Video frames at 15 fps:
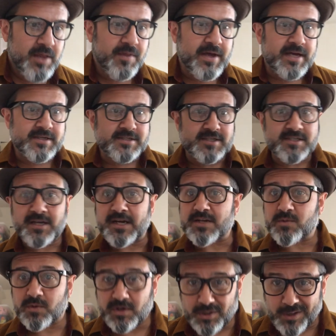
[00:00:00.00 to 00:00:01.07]
there's a site
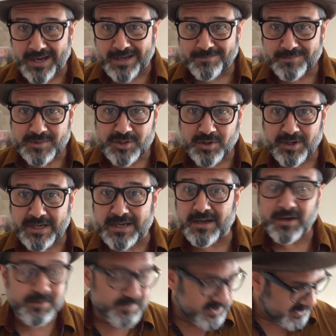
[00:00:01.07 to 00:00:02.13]
you ought to look at, Johnny
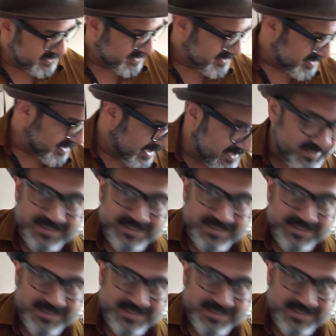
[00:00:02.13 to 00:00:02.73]
Cope's site,